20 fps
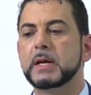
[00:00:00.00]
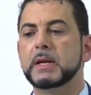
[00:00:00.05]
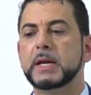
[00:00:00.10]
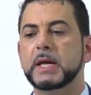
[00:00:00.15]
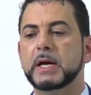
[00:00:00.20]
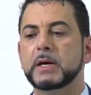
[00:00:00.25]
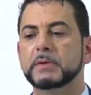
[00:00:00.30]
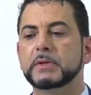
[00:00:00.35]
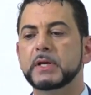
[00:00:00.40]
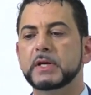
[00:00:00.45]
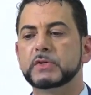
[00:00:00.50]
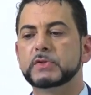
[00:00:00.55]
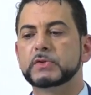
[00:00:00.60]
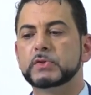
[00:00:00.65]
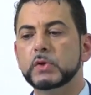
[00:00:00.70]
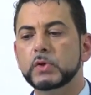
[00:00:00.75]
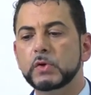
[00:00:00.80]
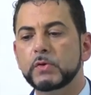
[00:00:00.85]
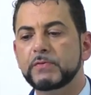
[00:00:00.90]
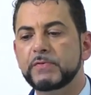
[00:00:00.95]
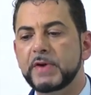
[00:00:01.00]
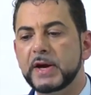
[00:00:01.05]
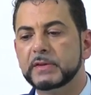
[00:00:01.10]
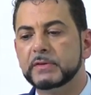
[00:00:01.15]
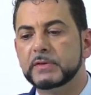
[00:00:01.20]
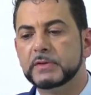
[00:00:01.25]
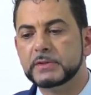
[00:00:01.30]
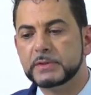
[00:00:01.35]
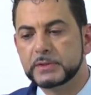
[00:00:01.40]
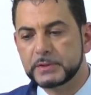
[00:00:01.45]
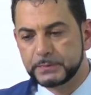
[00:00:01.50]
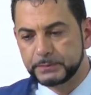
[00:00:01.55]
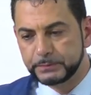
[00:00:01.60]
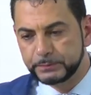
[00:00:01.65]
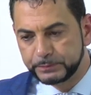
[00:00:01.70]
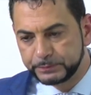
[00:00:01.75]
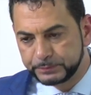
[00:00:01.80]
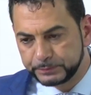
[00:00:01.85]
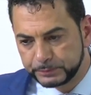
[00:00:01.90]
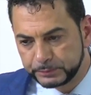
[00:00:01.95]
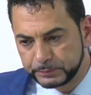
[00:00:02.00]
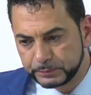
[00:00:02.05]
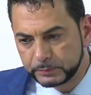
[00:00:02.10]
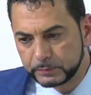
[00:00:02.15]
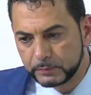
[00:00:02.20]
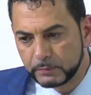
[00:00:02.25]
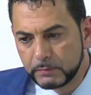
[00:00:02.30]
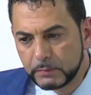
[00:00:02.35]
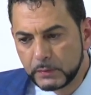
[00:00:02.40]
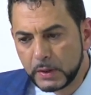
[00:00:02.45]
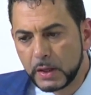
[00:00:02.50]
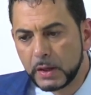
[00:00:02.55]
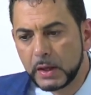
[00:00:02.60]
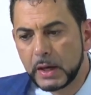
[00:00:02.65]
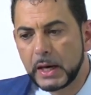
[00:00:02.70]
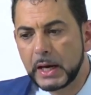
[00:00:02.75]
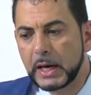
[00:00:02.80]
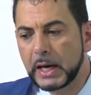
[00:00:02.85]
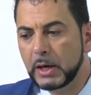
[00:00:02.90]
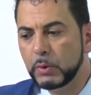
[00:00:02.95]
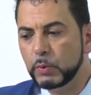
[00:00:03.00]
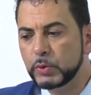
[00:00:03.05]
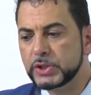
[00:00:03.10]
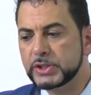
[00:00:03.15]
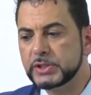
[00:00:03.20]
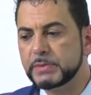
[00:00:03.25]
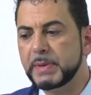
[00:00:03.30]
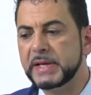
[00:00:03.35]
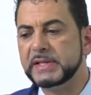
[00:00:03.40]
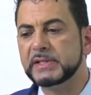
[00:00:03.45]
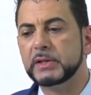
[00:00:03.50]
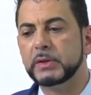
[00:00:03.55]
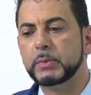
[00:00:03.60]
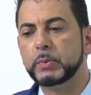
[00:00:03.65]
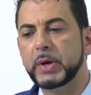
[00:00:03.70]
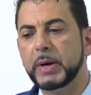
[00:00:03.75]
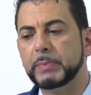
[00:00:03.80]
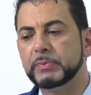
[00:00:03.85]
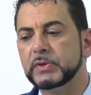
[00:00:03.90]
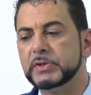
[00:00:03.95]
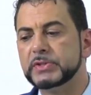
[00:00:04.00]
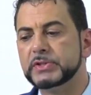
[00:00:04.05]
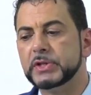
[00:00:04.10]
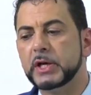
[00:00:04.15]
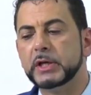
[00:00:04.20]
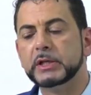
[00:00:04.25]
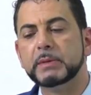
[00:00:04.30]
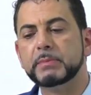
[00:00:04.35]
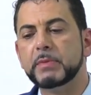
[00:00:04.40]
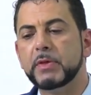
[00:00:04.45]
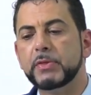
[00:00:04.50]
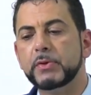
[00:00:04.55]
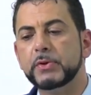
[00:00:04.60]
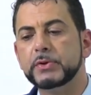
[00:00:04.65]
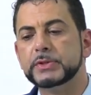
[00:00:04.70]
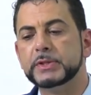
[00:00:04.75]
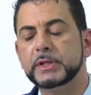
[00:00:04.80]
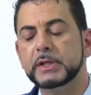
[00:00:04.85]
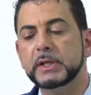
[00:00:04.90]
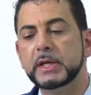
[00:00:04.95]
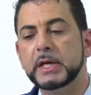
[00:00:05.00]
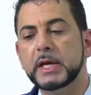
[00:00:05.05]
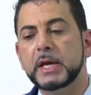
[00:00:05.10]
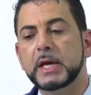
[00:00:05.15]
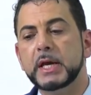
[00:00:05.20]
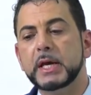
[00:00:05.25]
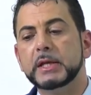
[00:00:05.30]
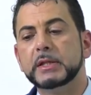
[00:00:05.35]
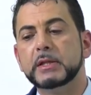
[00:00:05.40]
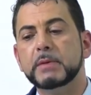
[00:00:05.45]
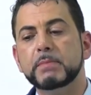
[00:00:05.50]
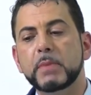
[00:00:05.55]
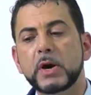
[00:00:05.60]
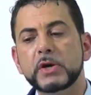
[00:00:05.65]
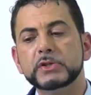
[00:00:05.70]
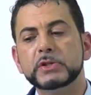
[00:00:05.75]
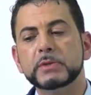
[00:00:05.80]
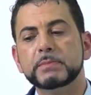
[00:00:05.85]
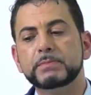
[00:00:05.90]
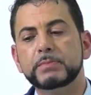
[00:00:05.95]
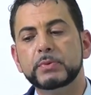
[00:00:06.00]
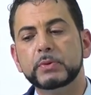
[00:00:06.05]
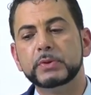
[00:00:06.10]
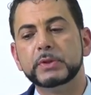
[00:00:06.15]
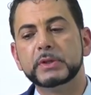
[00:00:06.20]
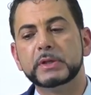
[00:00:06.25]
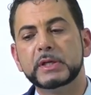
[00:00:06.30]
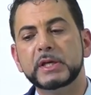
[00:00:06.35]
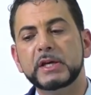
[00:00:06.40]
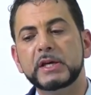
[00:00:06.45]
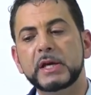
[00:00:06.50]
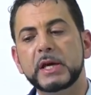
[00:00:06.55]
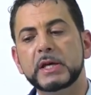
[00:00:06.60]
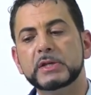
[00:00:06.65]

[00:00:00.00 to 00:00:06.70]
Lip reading: Now, the external factors, which is basically we're up to slide number 13, the most important key